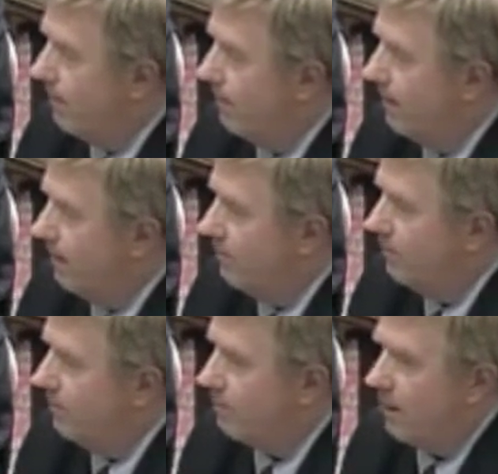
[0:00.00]
This
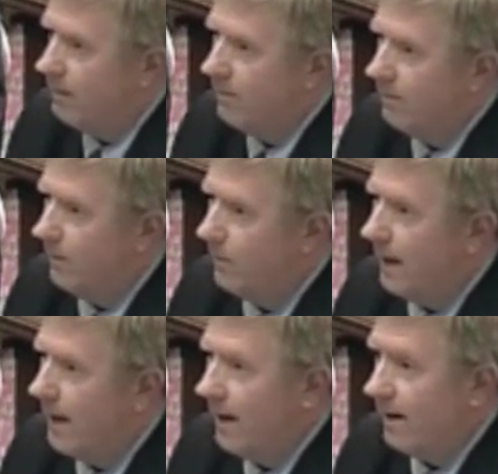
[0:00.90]
is the problem that
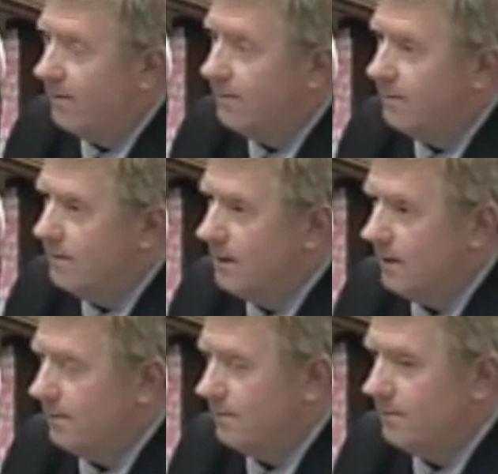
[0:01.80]
we have,
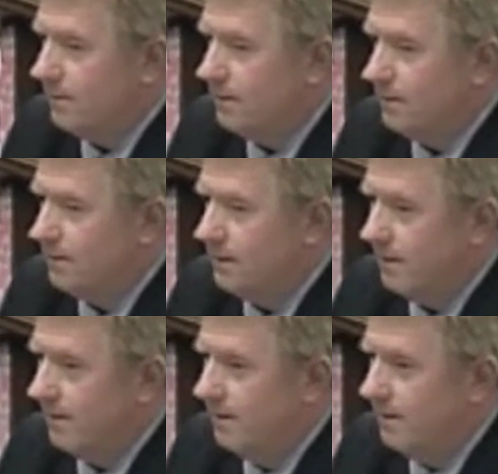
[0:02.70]
where
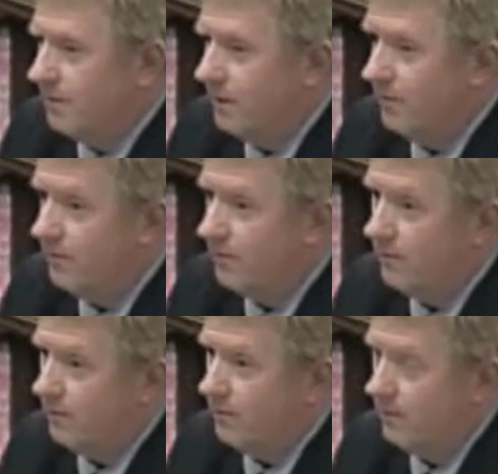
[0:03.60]
the justices,